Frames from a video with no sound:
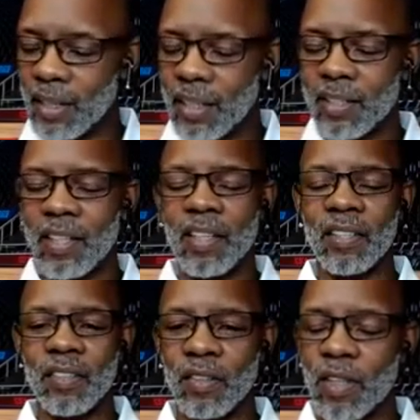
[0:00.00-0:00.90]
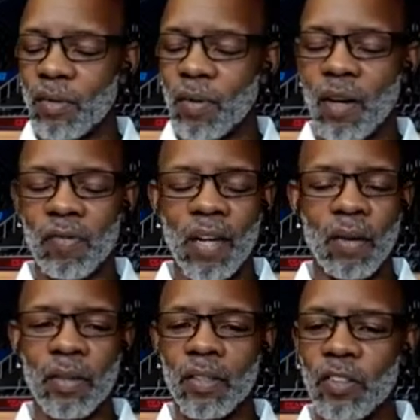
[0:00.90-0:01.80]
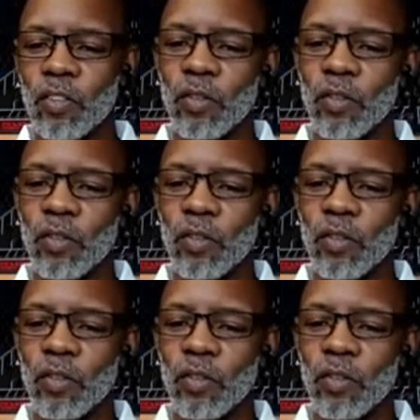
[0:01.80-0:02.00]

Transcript: yeah, it does. Like wildflower, it sure